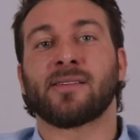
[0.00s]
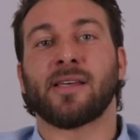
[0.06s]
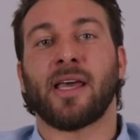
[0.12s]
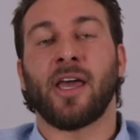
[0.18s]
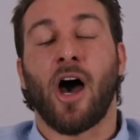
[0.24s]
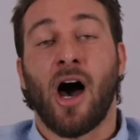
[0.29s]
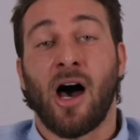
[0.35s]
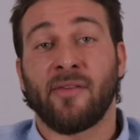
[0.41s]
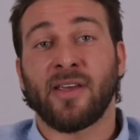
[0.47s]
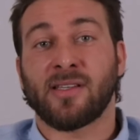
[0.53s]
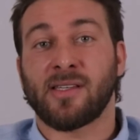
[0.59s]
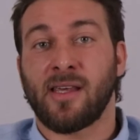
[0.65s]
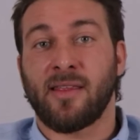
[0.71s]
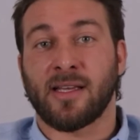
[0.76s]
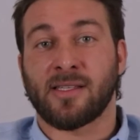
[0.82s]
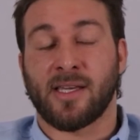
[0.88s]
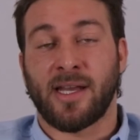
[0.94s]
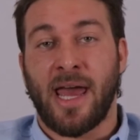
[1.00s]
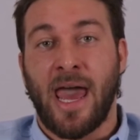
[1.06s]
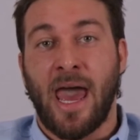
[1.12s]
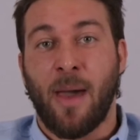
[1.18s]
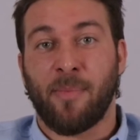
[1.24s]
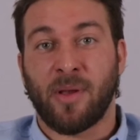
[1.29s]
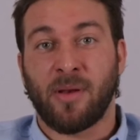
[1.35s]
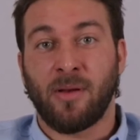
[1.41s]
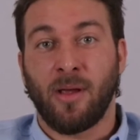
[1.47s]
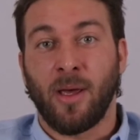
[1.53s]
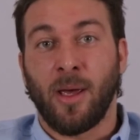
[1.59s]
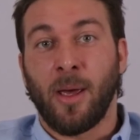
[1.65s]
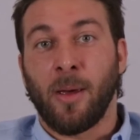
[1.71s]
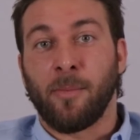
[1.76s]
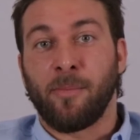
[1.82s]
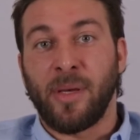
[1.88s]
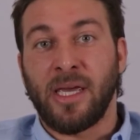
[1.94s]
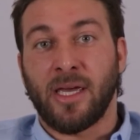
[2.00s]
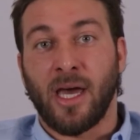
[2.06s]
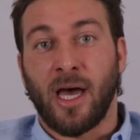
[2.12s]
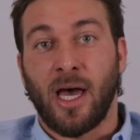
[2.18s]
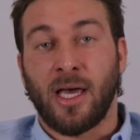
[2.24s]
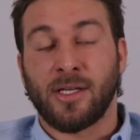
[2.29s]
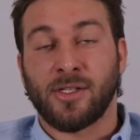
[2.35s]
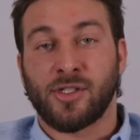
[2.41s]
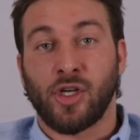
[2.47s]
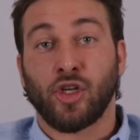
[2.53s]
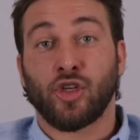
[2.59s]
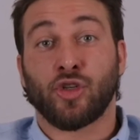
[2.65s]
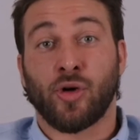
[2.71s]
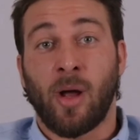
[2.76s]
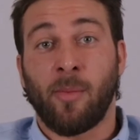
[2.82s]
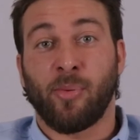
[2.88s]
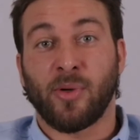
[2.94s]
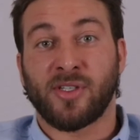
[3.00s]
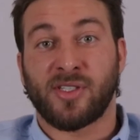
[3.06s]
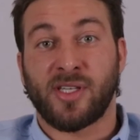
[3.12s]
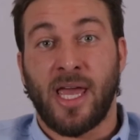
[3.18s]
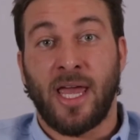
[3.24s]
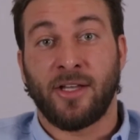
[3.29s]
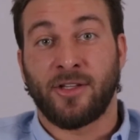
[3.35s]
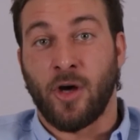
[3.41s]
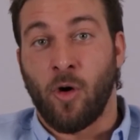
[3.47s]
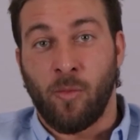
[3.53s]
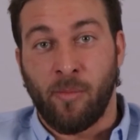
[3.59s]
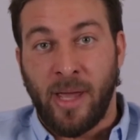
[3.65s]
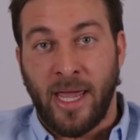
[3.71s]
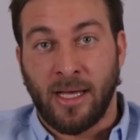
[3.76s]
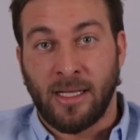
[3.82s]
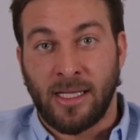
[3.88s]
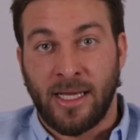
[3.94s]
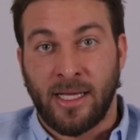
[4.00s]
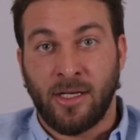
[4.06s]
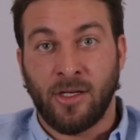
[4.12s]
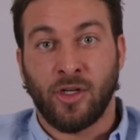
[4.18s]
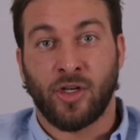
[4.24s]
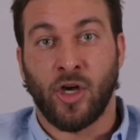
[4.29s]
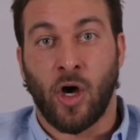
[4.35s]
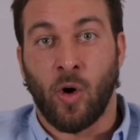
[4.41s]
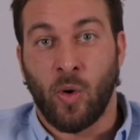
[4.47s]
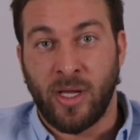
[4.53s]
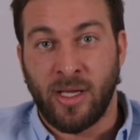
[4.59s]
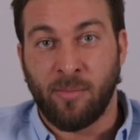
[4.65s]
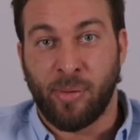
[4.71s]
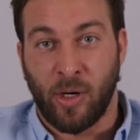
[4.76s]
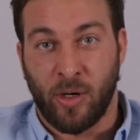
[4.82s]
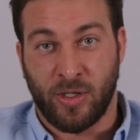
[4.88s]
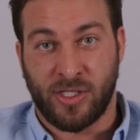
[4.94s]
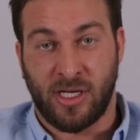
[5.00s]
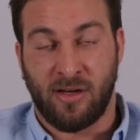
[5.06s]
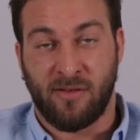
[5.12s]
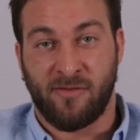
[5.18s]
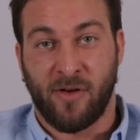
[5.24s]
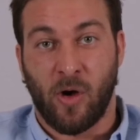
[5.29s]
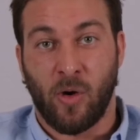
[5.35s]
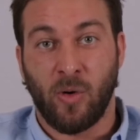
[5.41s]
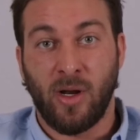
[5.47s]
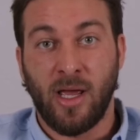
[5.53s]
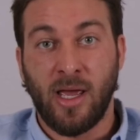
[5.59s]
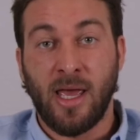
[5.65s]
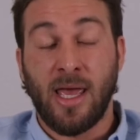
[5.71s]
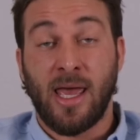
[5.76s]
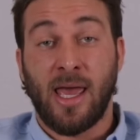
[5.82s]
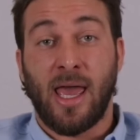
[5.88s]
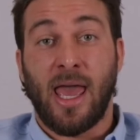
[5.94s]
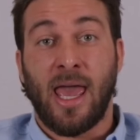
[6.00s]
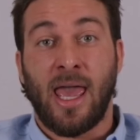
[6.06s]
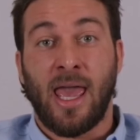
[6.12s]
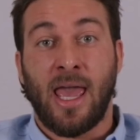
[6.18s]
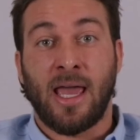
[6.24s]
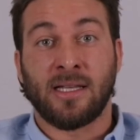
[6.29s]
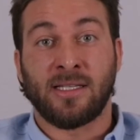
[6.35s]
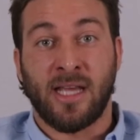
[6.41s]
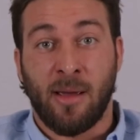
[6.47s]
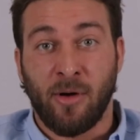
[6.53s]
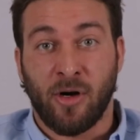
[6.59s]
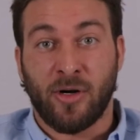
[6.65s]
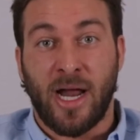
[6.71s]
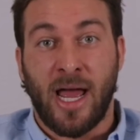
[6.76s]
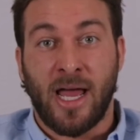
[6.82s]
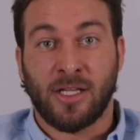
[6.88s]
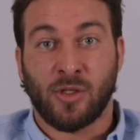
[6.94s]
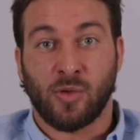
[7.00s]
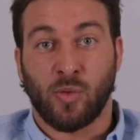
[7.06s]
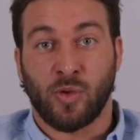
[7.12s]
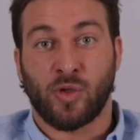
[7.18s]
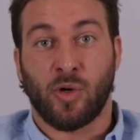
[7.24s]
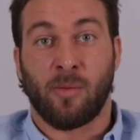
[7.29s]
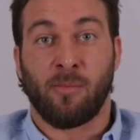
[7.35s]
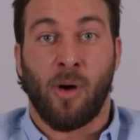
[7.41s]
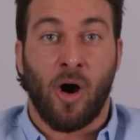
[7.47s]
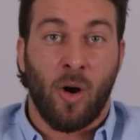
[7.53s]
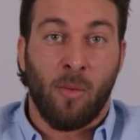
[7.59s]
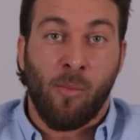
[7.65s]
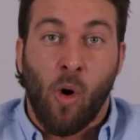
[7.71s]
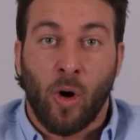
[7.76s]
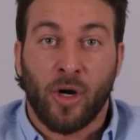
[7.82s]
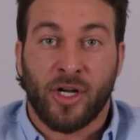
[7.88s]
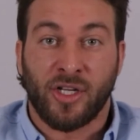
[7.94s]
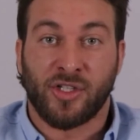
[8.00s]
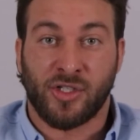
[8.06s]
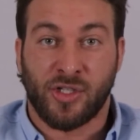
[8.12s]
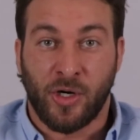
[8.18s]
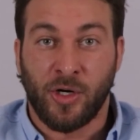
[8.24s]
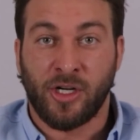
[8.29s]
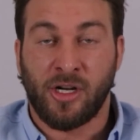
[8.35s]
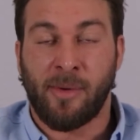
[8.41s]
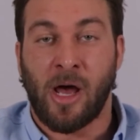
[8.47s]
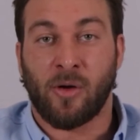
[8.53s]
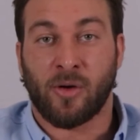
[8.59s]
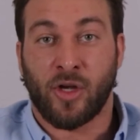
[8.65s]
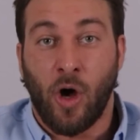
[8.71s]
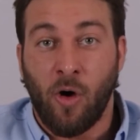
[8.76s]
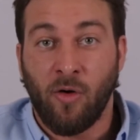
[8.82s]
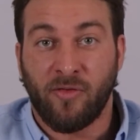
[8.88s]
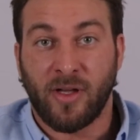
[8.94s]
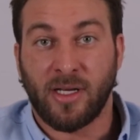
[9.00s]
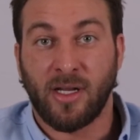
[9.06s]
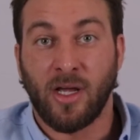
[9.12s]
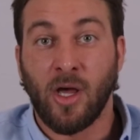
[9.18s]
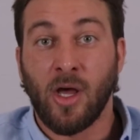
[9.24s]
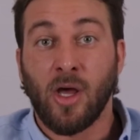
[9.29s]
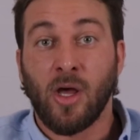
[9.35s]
say obviously that's going to happen because Trump was saying don't mail in, go in person and vote. And Democrats, which are more concerned about COVID,